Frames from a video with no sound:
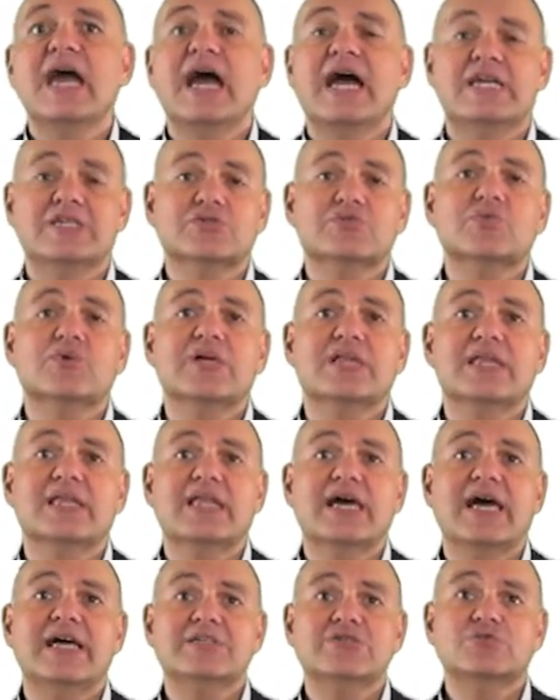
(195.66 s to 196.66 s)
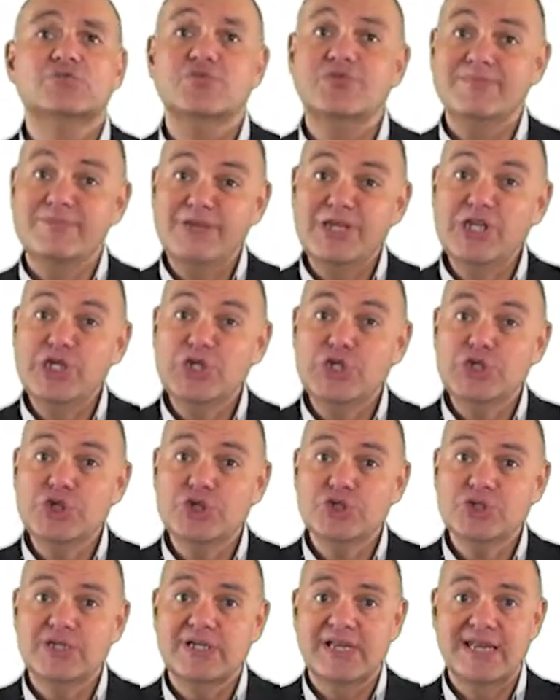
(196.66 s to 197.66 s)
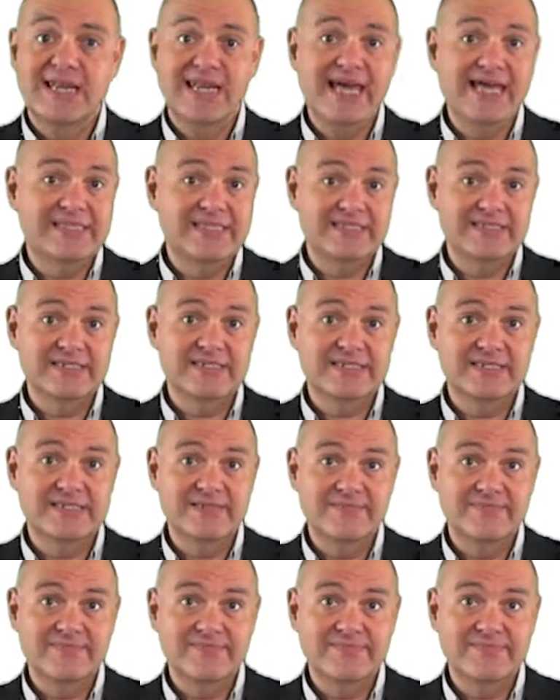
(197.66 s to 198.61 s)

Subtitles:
as well as to diminish latency.